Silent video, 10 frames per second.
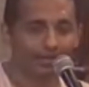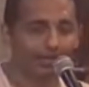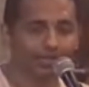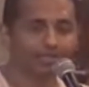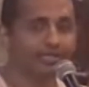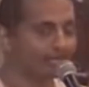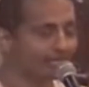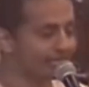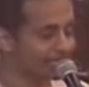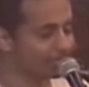Actually, it
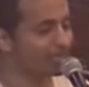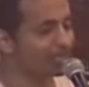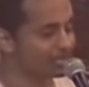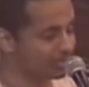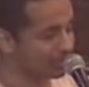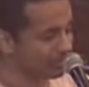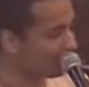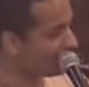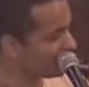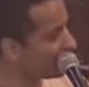is a space
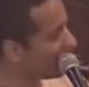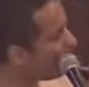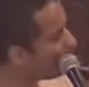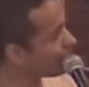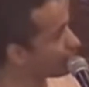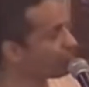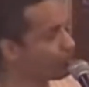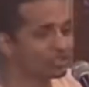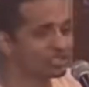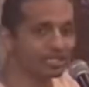between the altar of
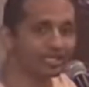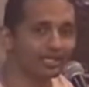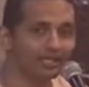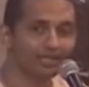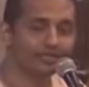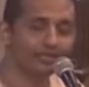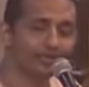Lord Jagannath,